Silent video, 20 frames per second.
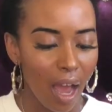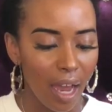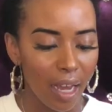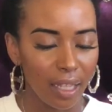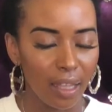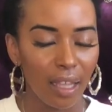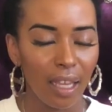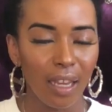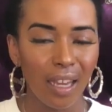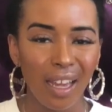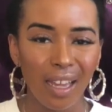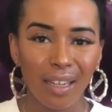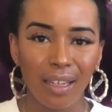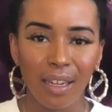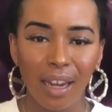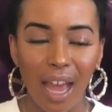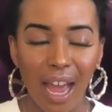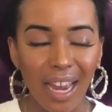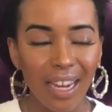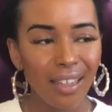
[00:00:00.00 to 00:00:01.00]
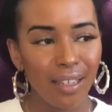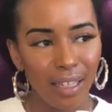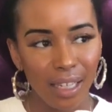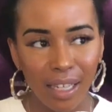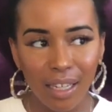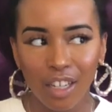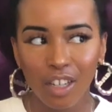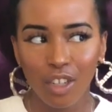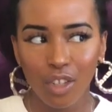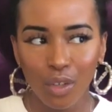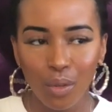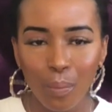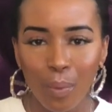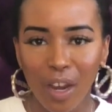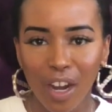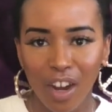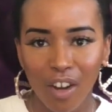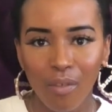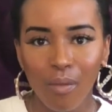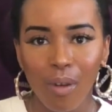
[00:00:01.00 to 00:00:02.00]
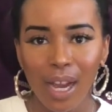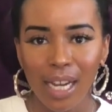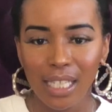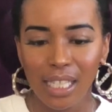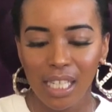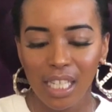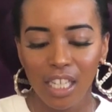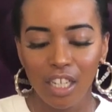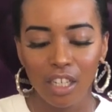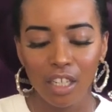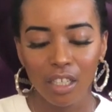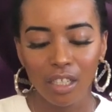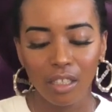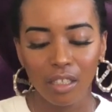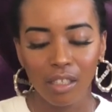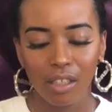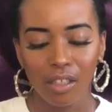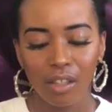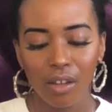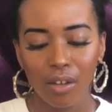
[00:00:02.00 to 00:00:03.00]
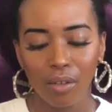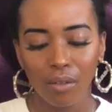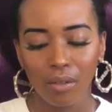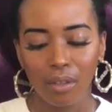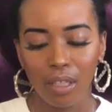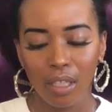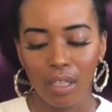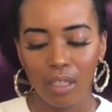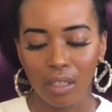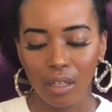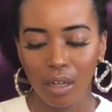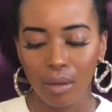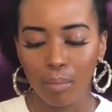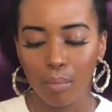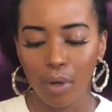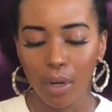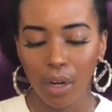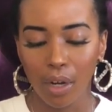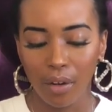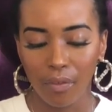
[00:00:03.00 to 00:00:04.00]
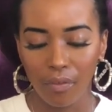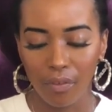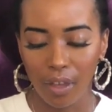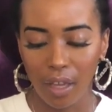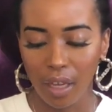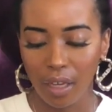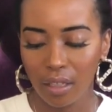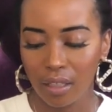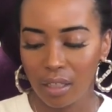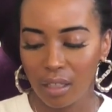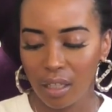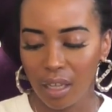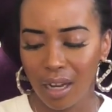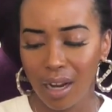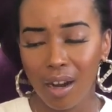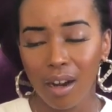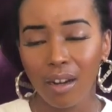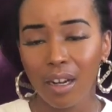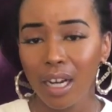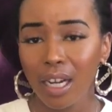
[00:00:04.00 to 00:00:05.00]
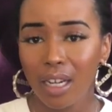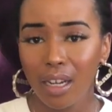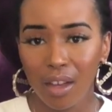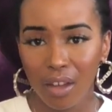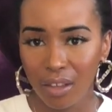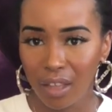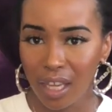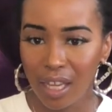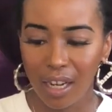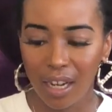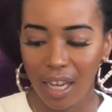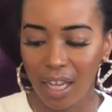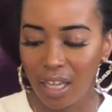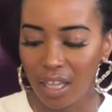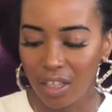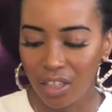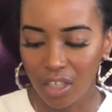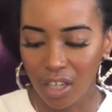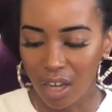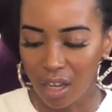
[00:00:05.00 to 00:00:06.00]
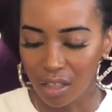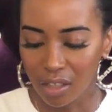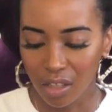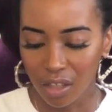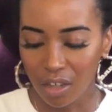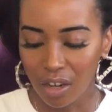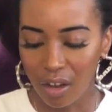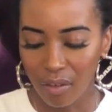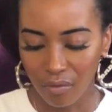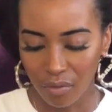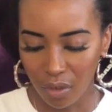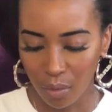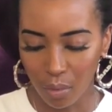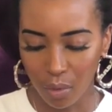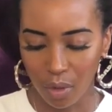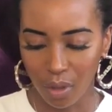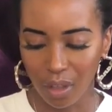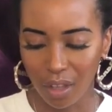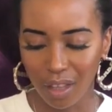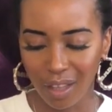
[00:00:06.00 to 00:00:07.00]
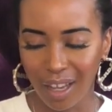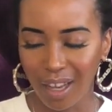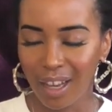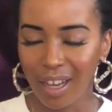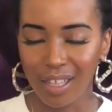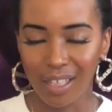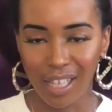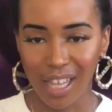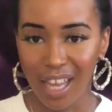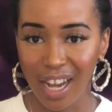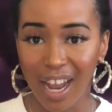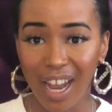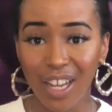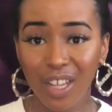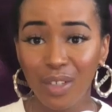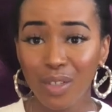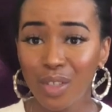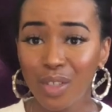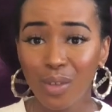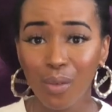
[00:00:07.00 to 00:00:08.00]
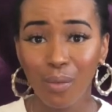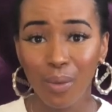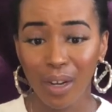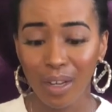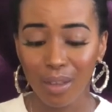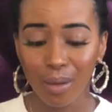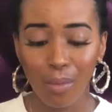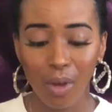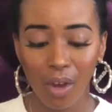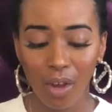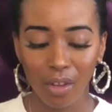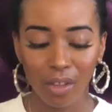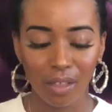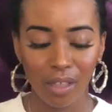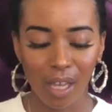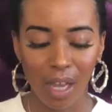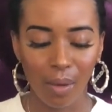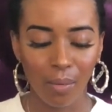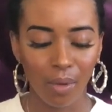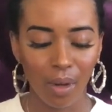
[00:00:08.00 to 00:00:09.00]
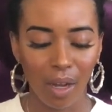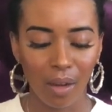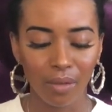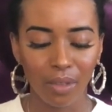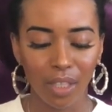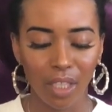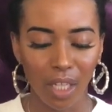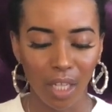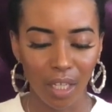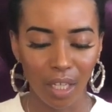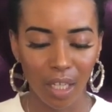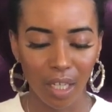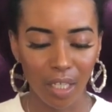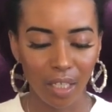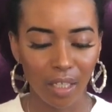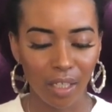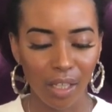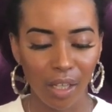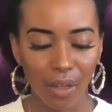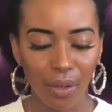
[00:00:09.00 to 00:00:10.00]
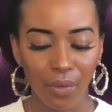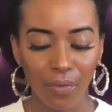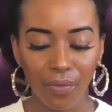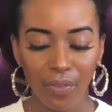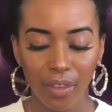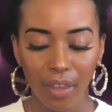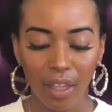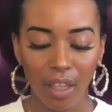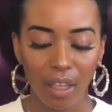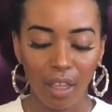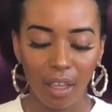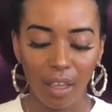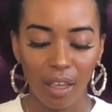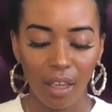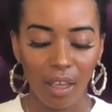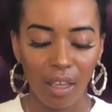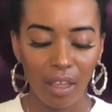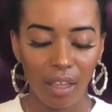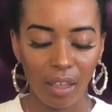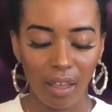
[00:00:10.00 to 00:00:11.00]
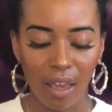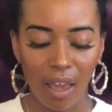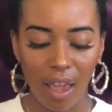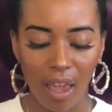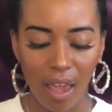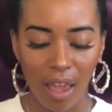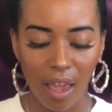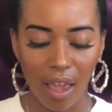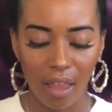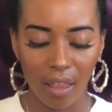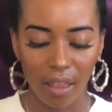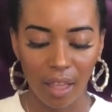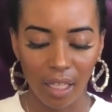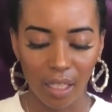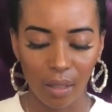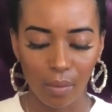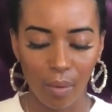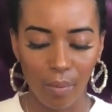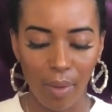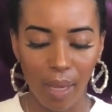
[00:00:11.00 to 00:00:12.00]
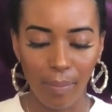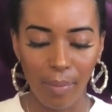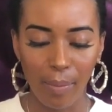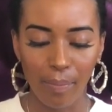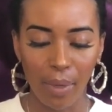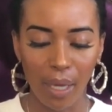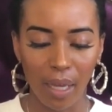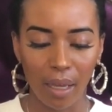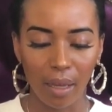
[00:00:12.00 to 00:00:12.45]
I think I need a new pair of white sneakers, so these are perfect. And I already know that Nike Shox are comfortable. Like I said, I used to wear them all the time when I was younger, so yeah, that's what made me pick